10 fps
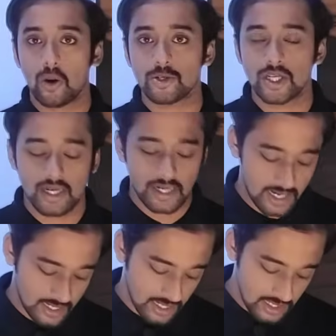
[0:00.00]
option
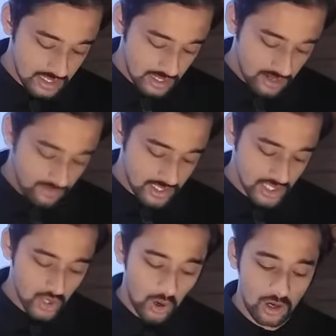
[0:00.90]
delta, which
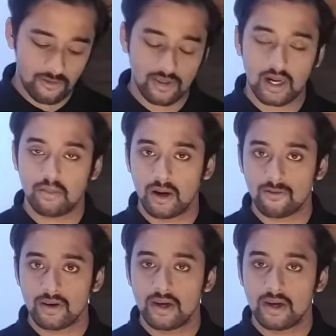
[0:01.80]
is all of the above.